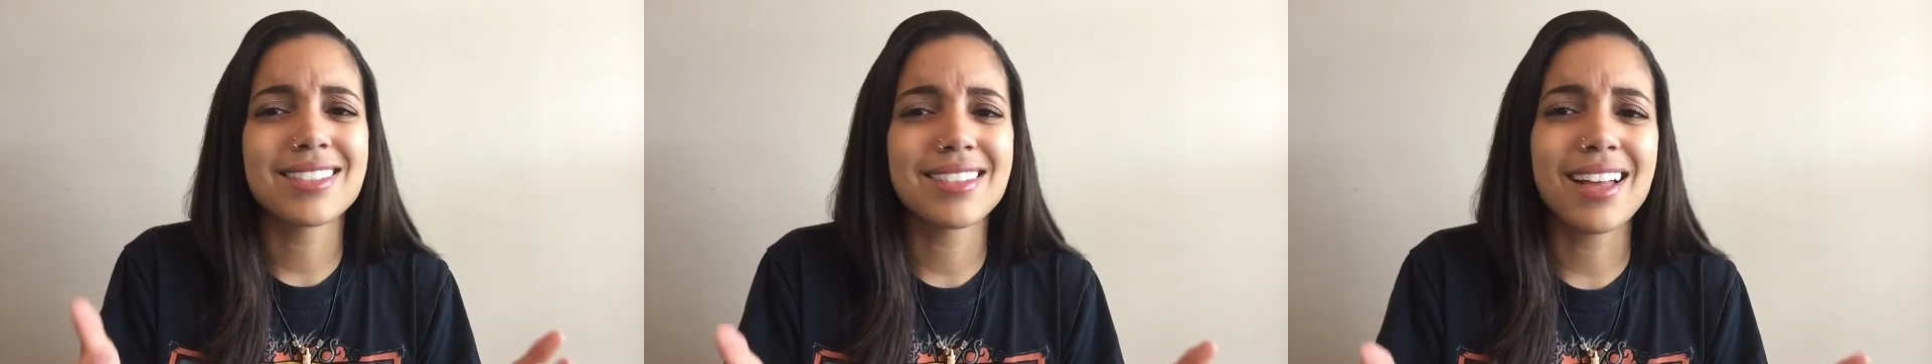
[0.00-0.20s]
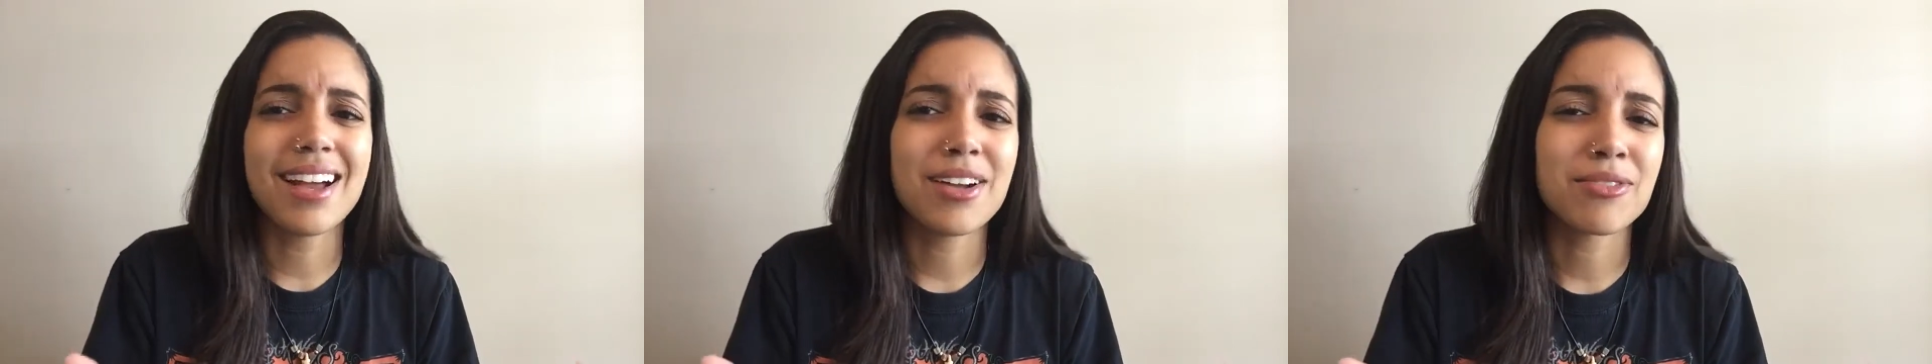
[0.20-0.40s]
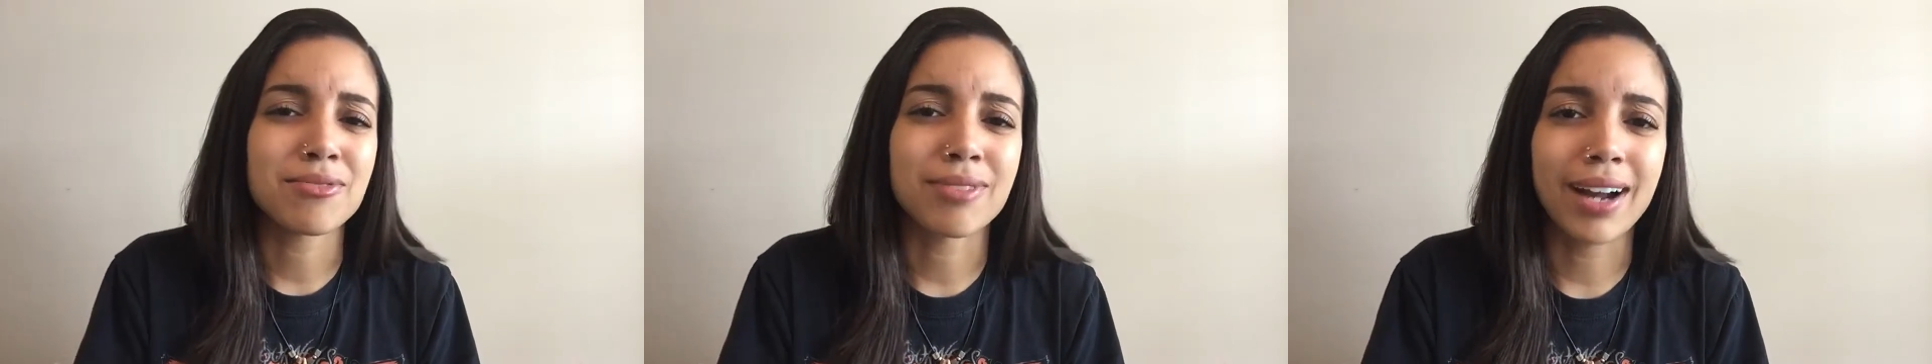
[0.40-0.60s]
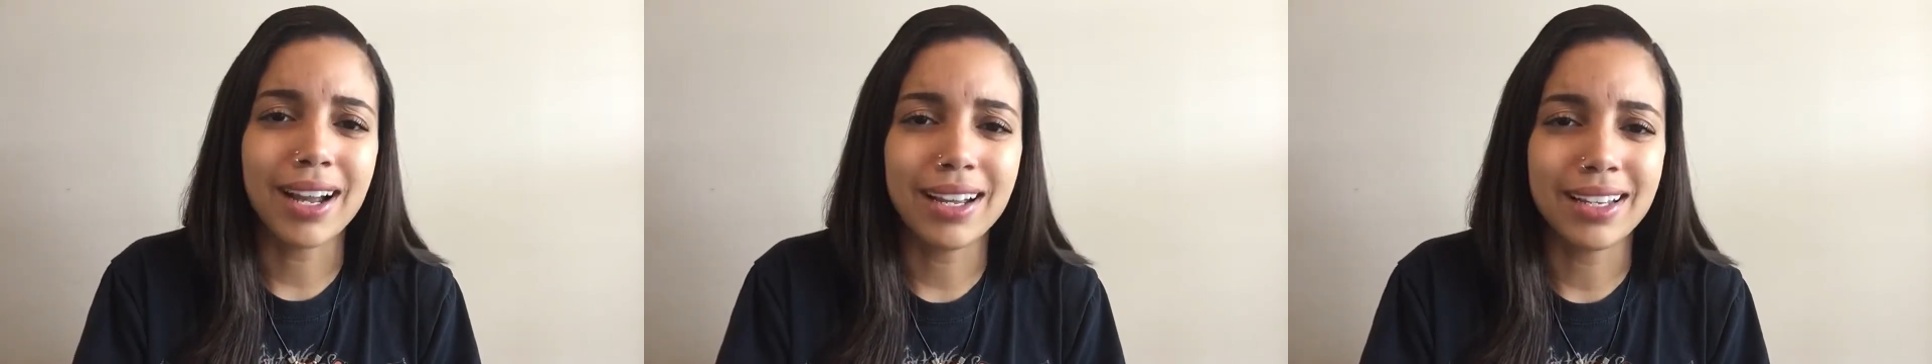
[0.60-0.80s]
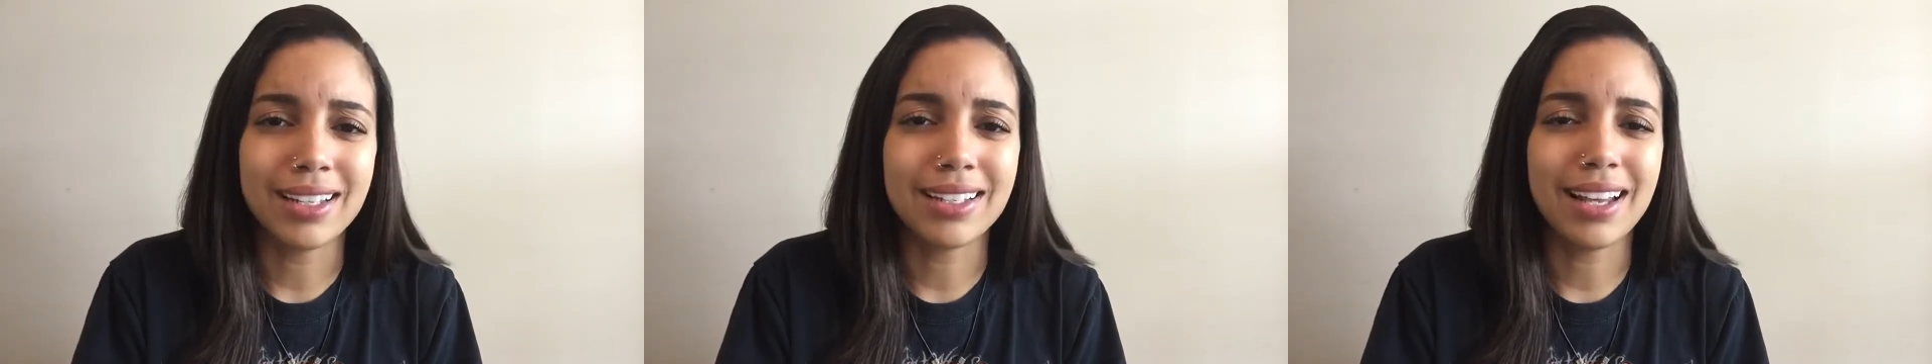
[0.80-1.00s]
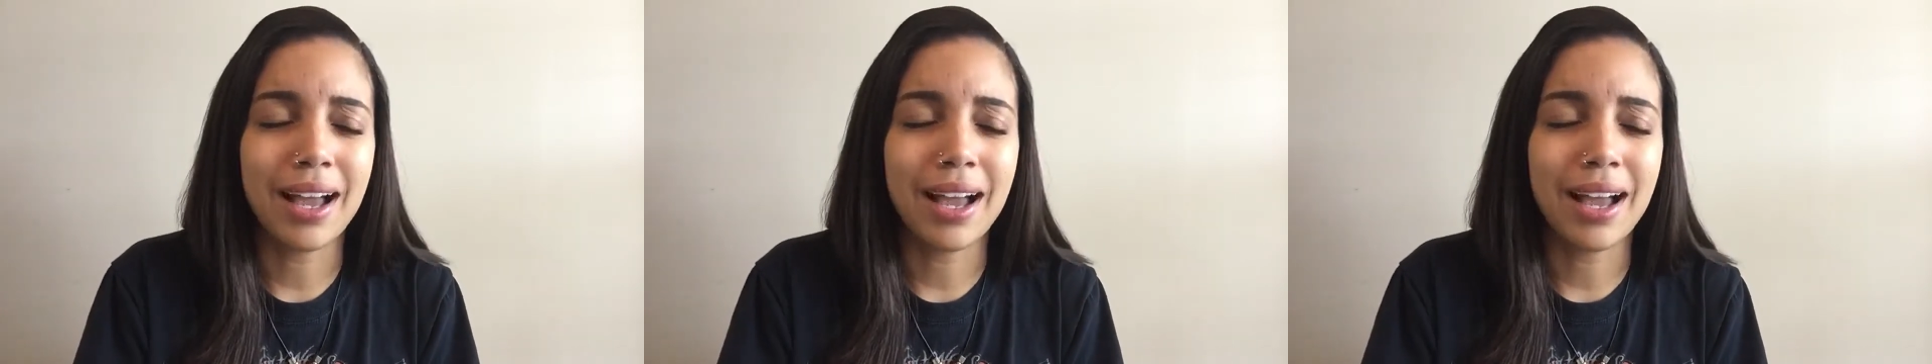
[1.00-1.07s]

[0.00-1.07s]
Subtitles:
not right.